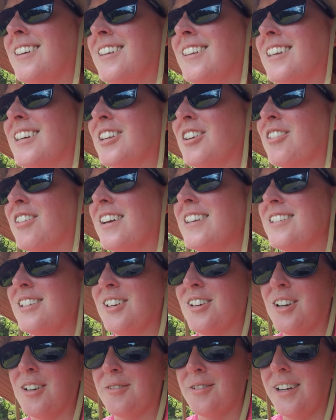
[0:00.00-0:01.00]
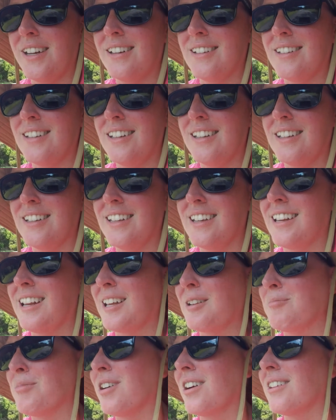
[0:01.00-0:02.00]
get a crazy heart rate and get
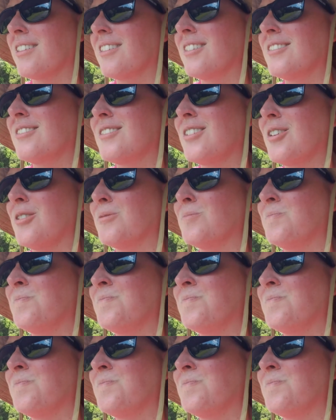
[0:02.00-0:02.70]
out of breath? So,